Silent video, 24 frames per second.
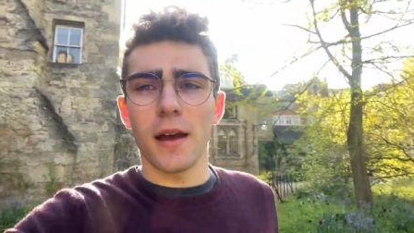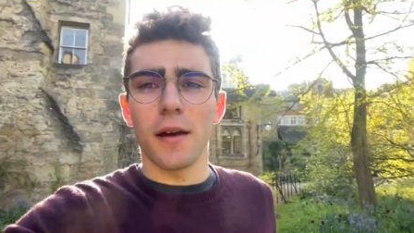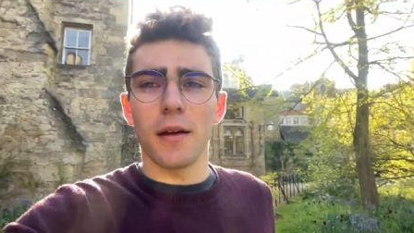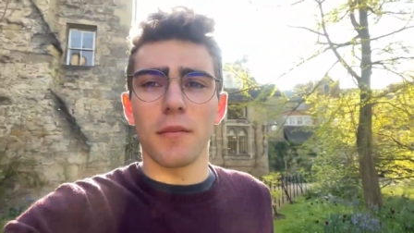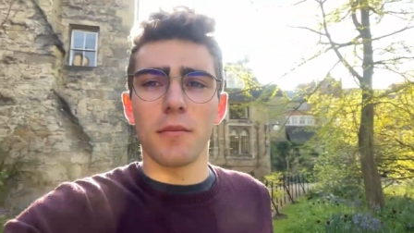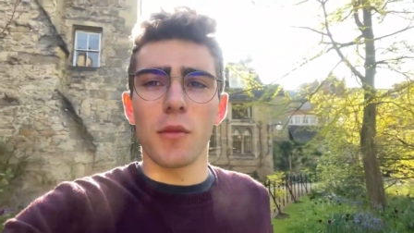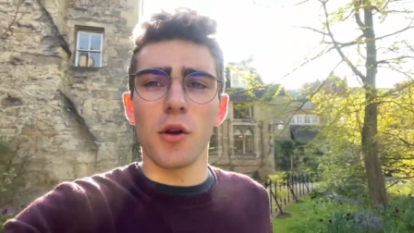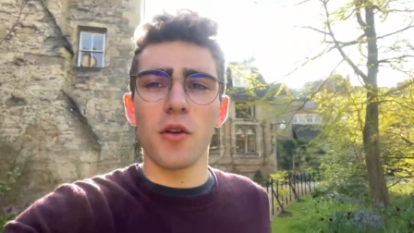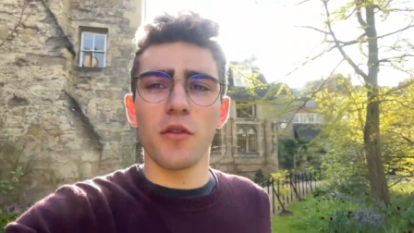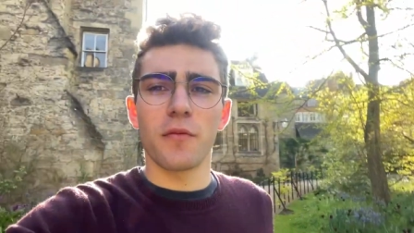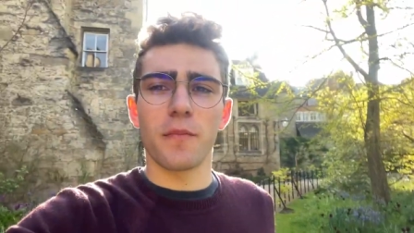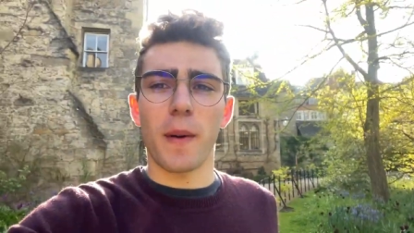
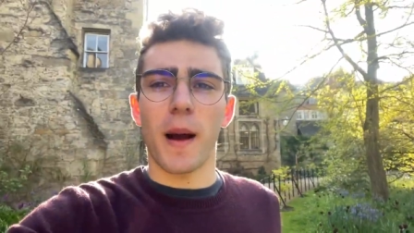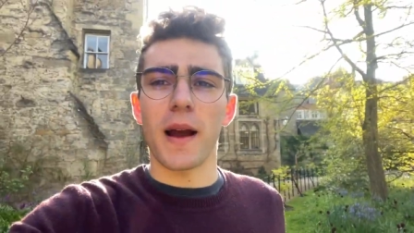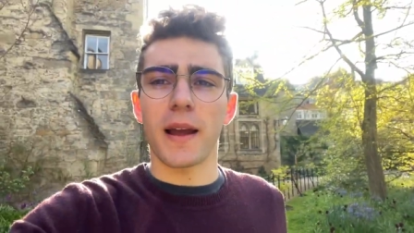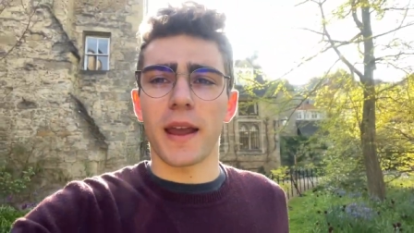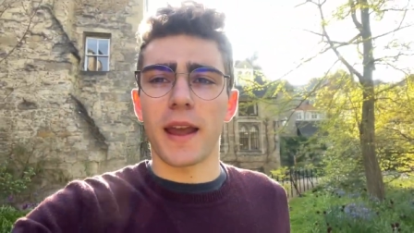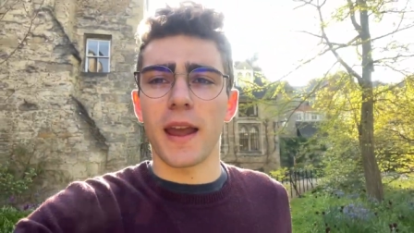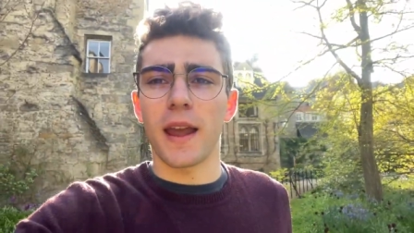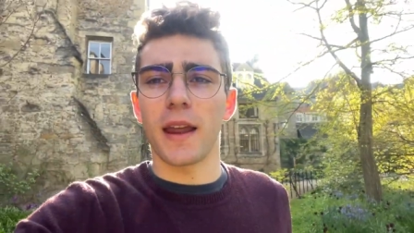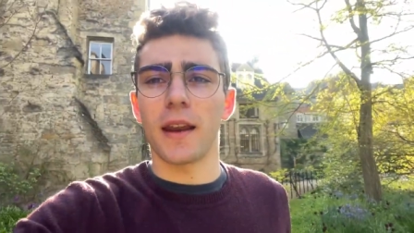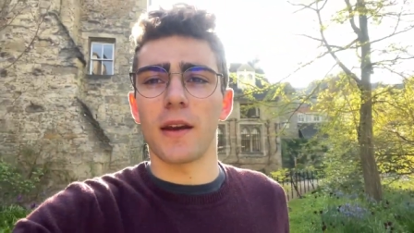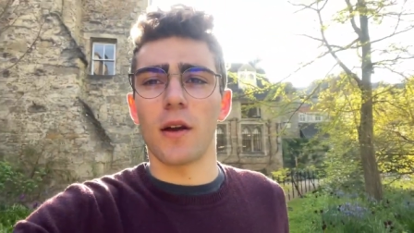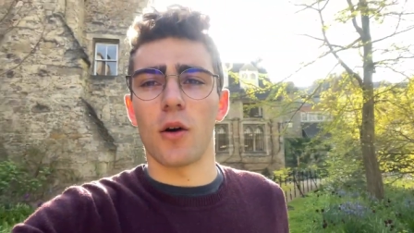moved back
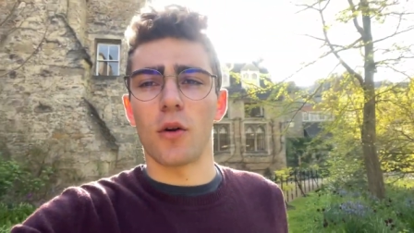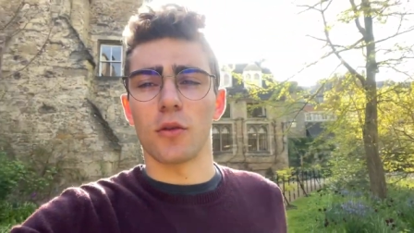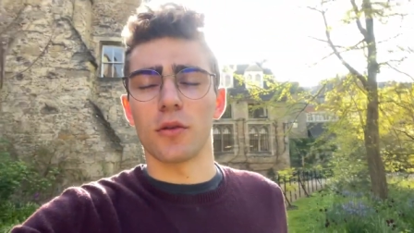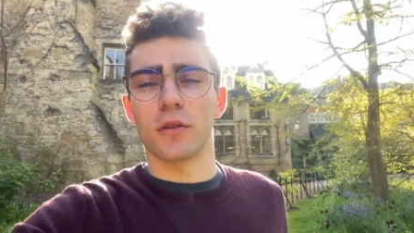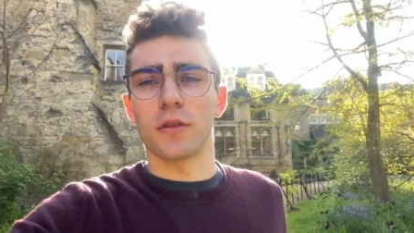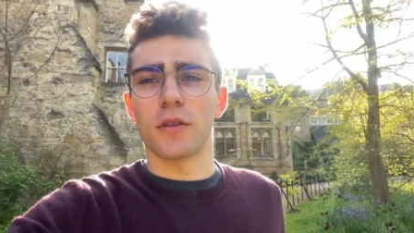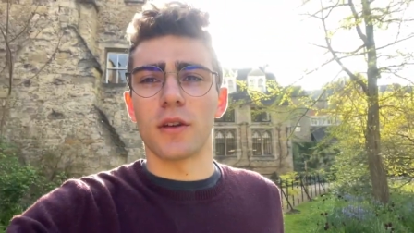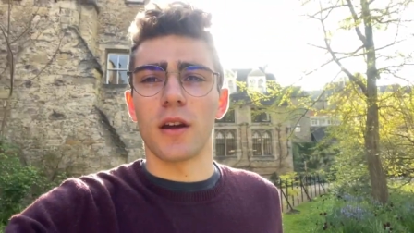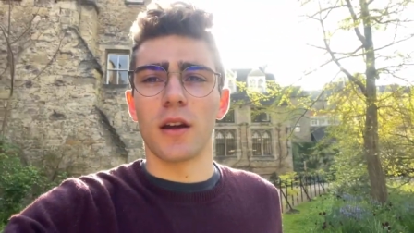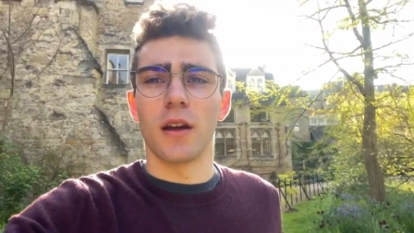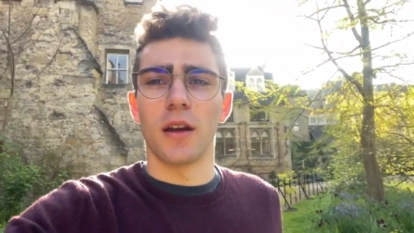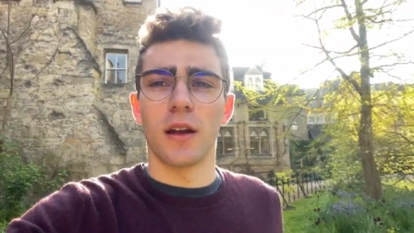in
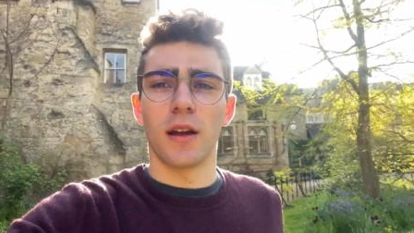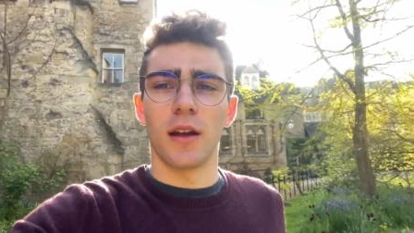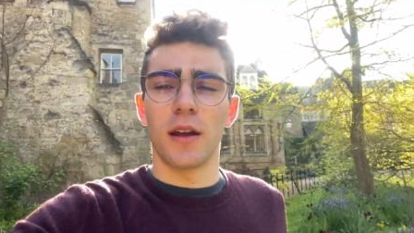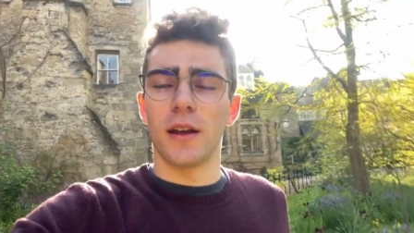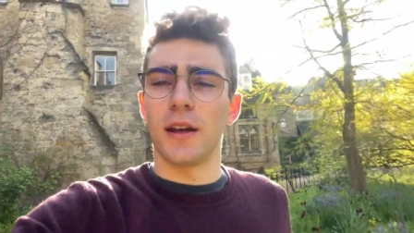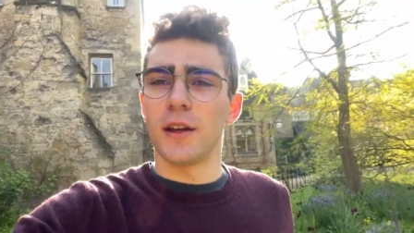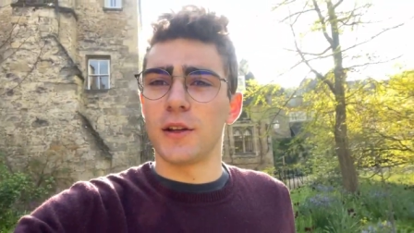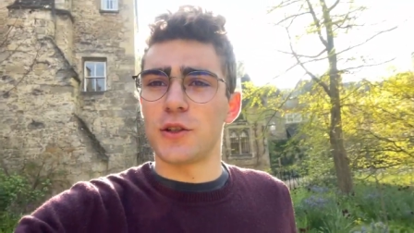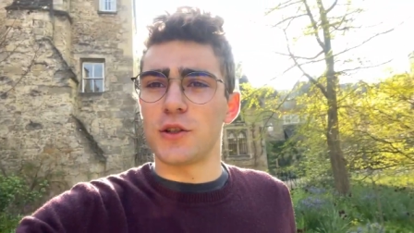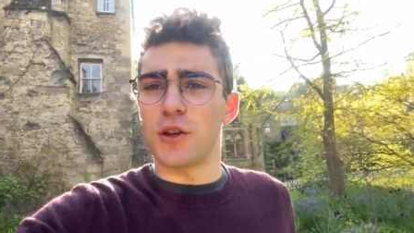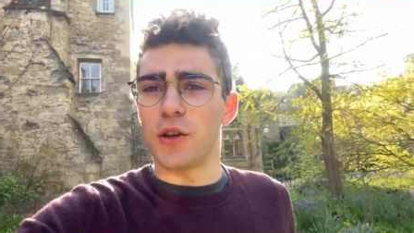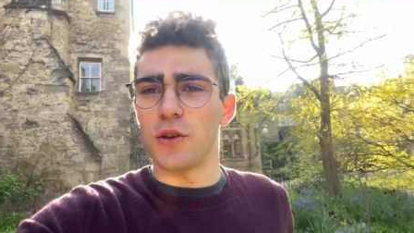on
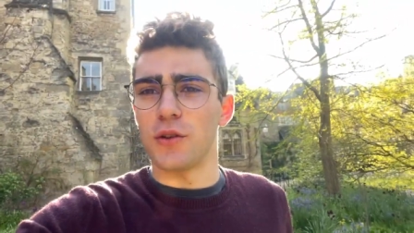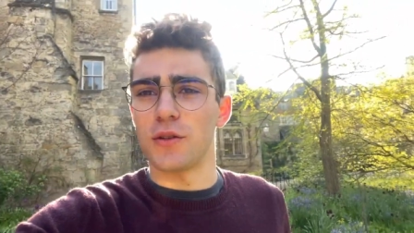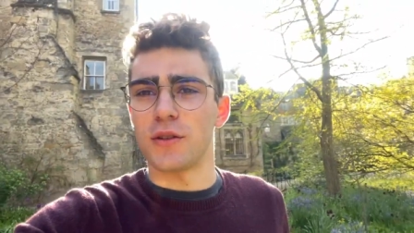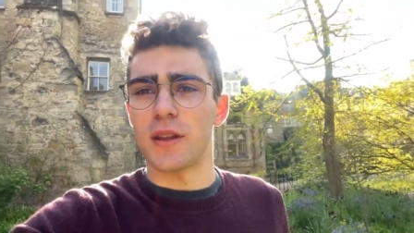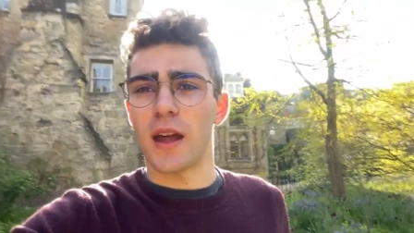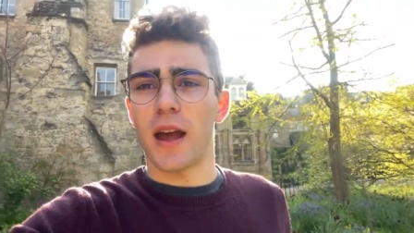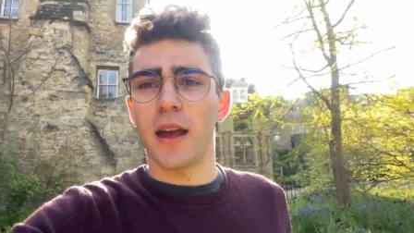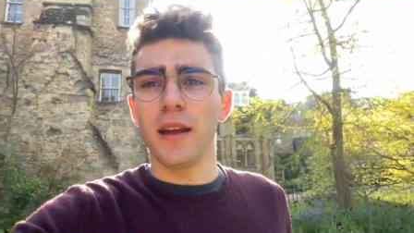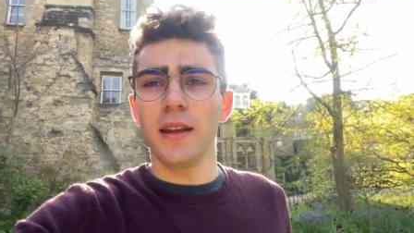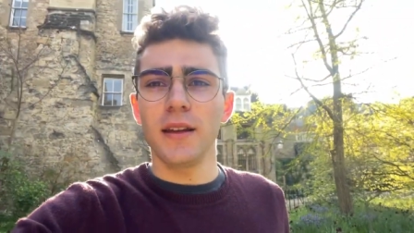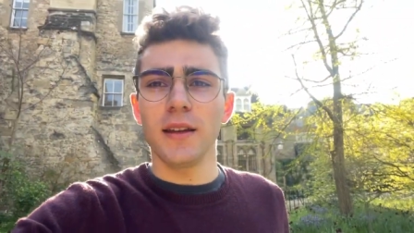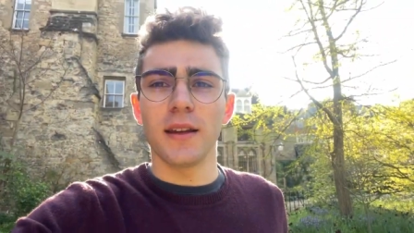
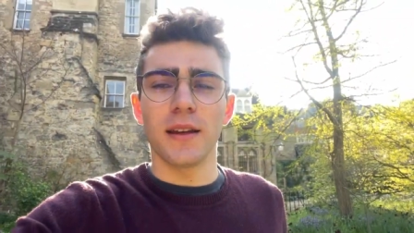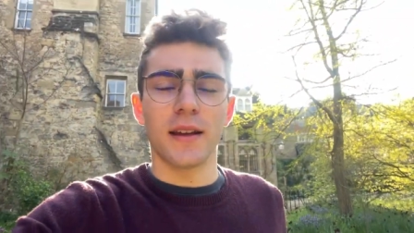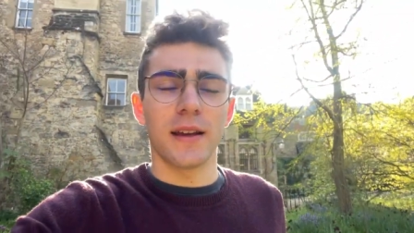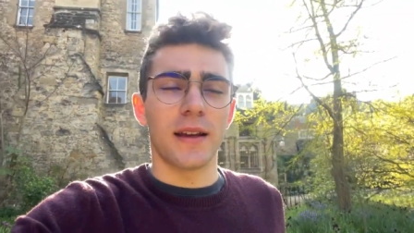Tuesday,